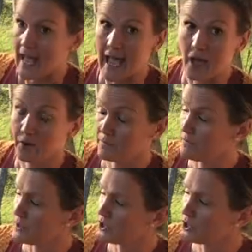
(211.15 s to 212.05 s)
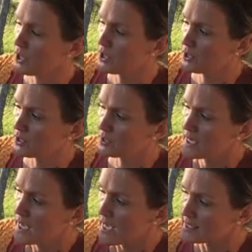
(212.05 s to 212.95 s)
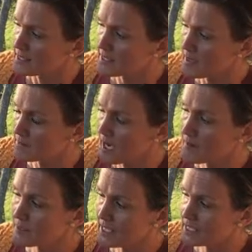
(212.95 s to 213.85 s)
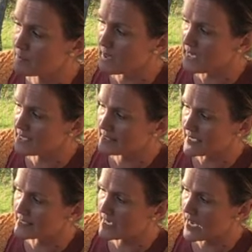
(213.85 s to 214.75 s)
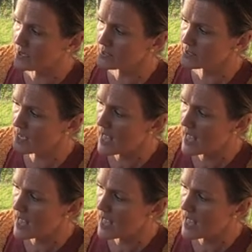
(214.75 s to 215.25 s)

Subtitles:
out of the shutters, and sometimes he speaks and tells